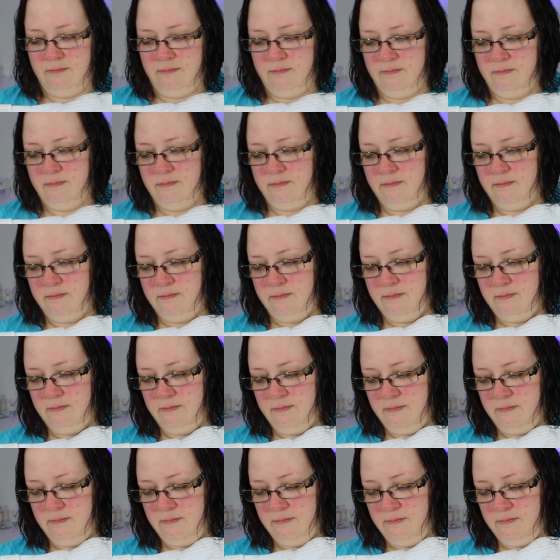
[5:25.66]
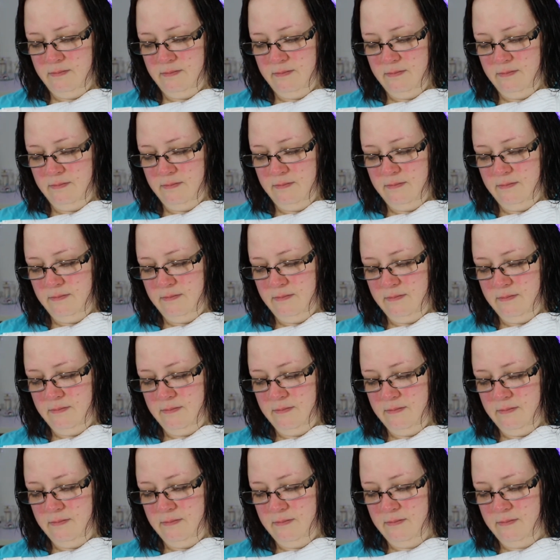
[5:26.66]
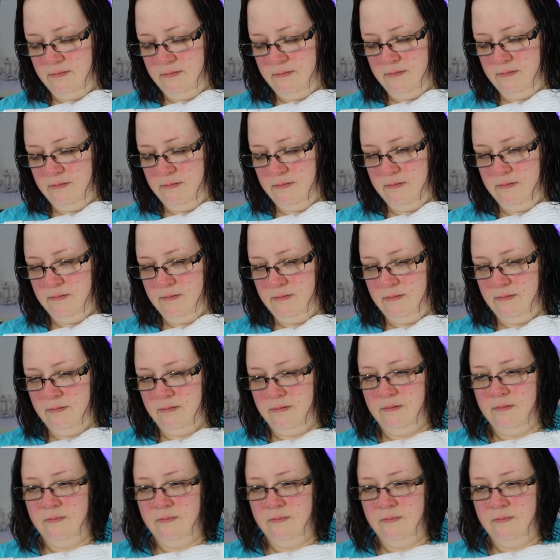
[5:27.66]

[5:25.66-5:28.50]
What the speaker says: (no one is talking)